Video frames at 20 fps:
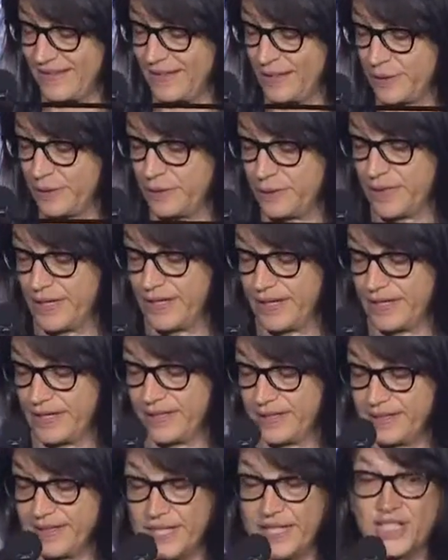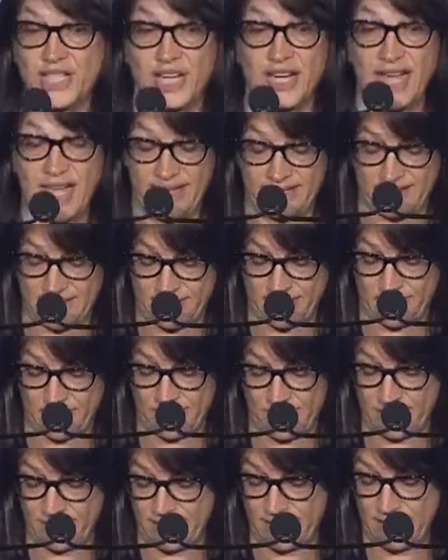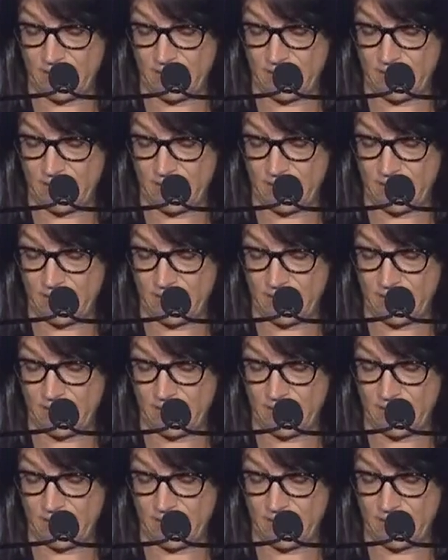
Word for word: including teaching Head Start,